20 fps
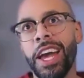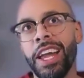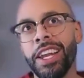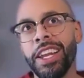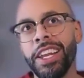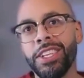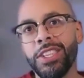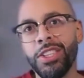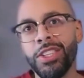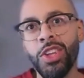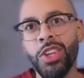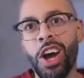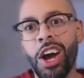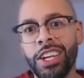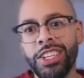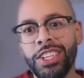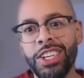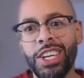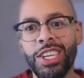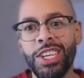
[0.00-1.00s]
then is
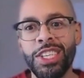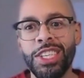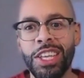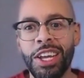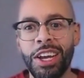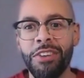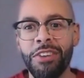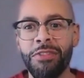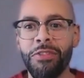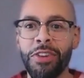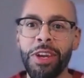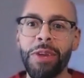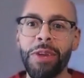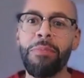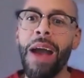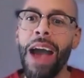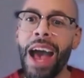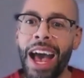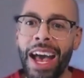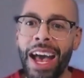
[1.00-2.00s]
not just a free
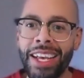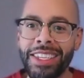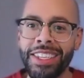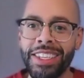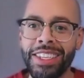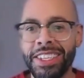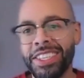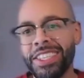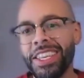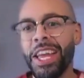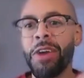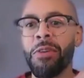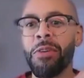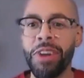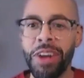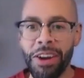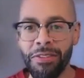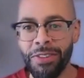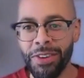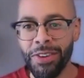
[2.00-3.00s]
pass to say
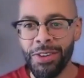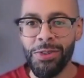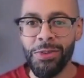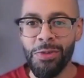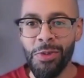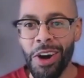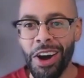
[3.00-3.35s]
whatever you